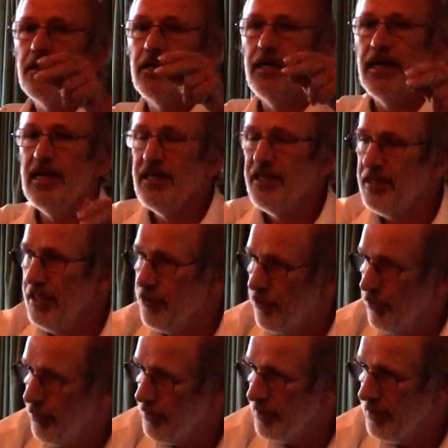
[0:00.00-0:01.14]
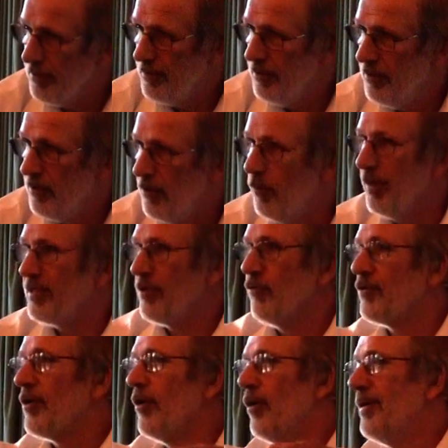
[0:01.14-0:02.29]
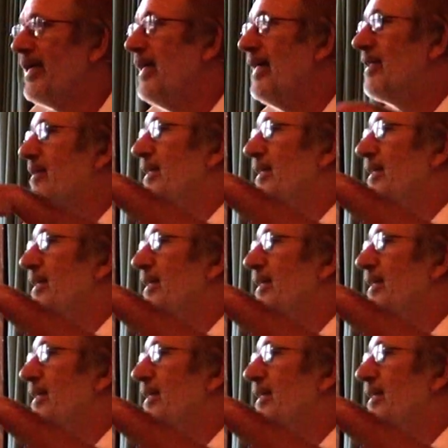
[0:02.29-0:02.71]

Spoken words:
the institute who was controlling his